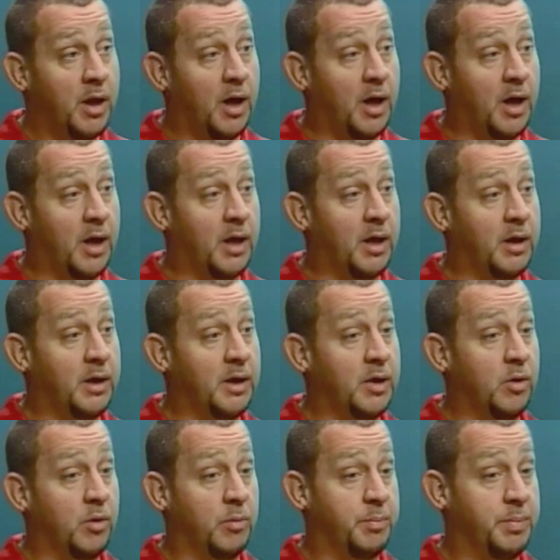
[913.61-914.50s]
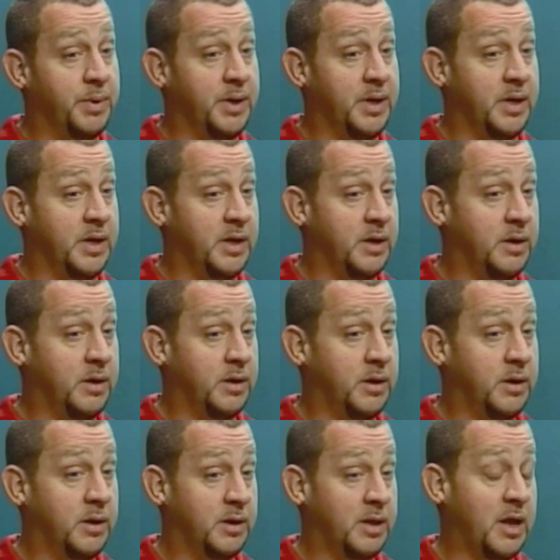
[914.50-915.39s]

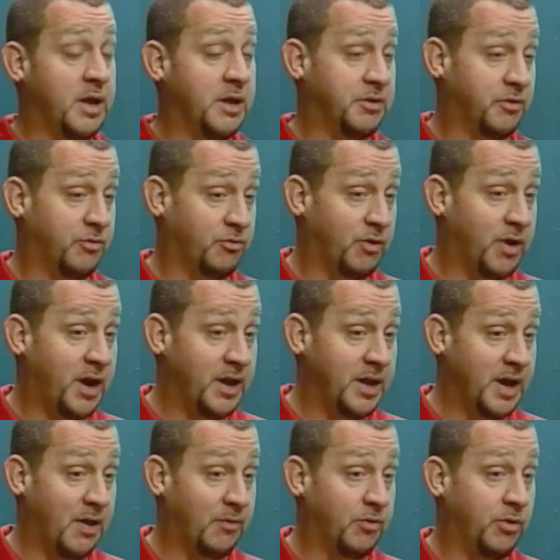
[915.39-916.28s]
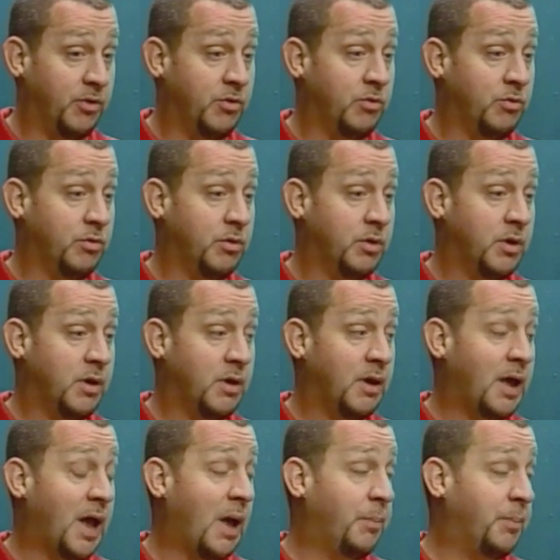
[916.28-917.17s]
That is a Friday afternoon,
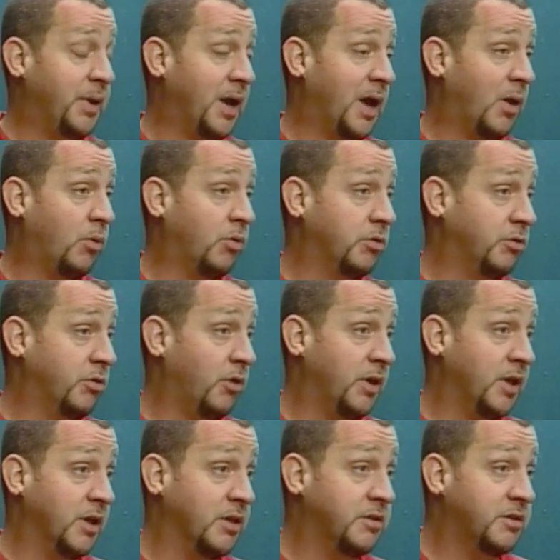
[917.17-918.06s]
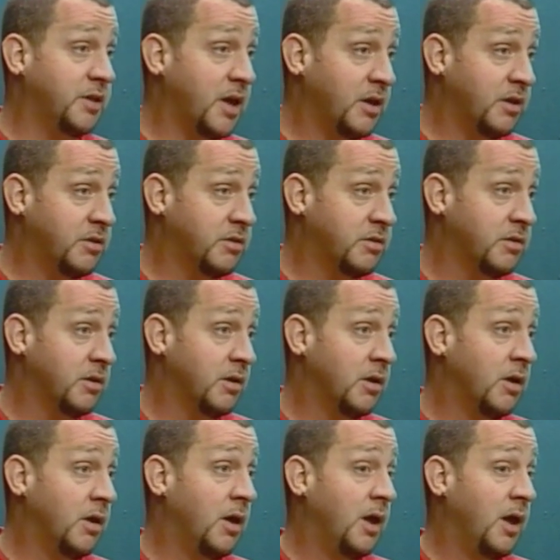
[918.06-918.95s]
happy hour starting at 6.
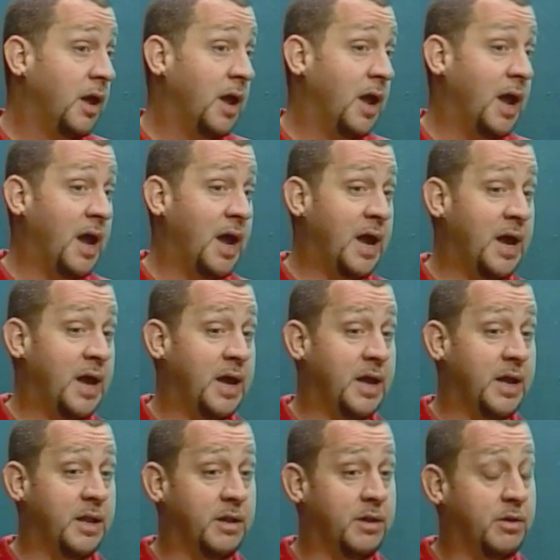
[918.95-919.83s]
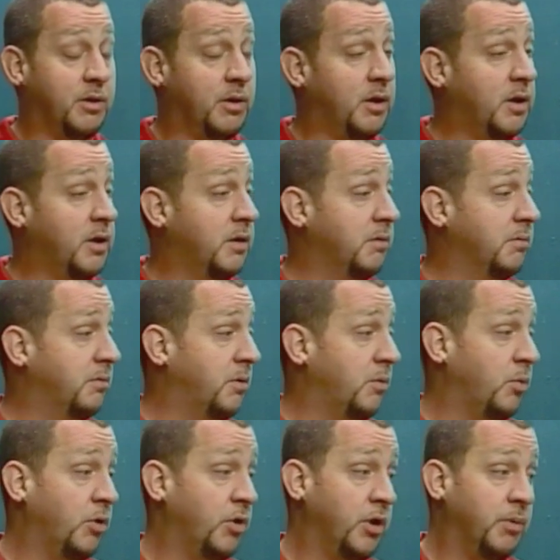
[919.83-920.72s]
And
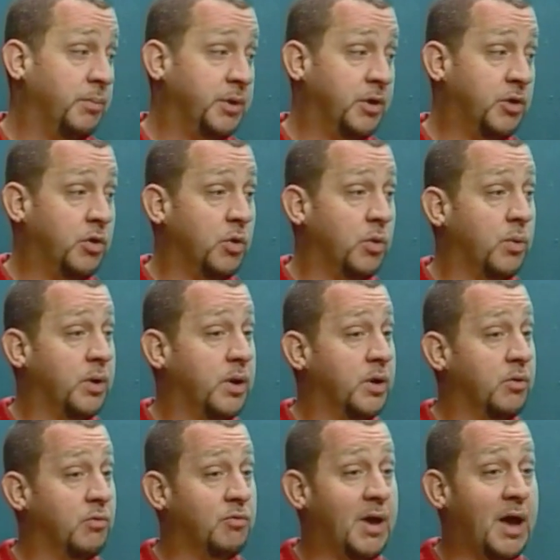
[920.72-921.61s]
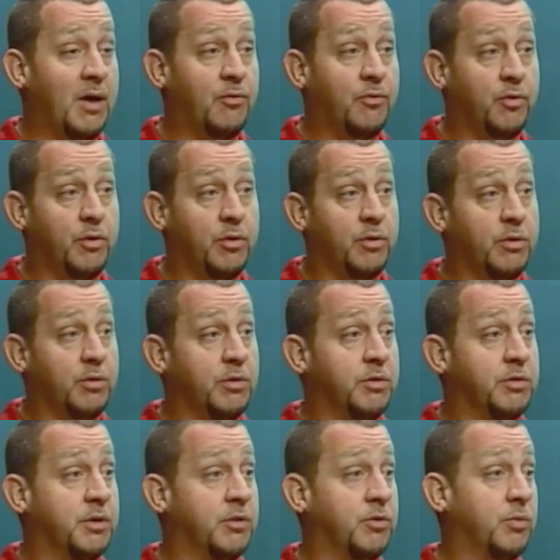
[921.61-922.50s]
we're going to be doing
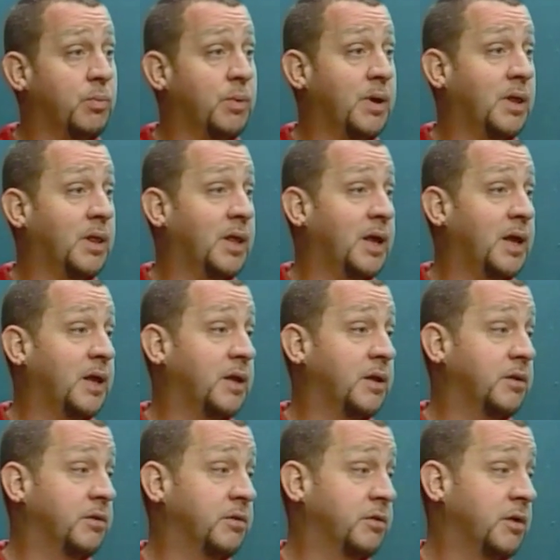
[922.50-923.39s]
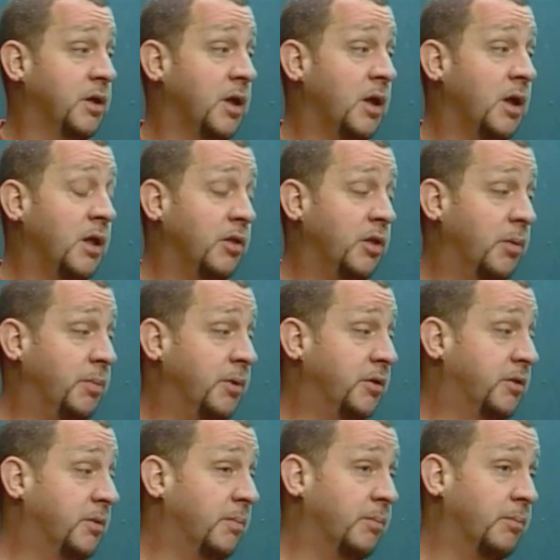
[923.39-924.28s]
raffles, as well as there'll be
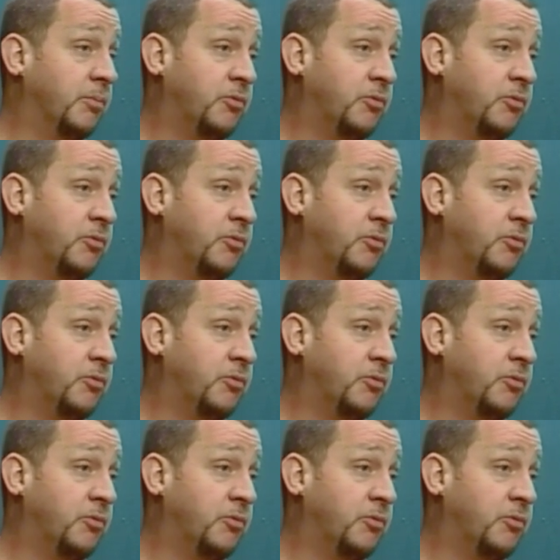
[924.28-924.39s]
some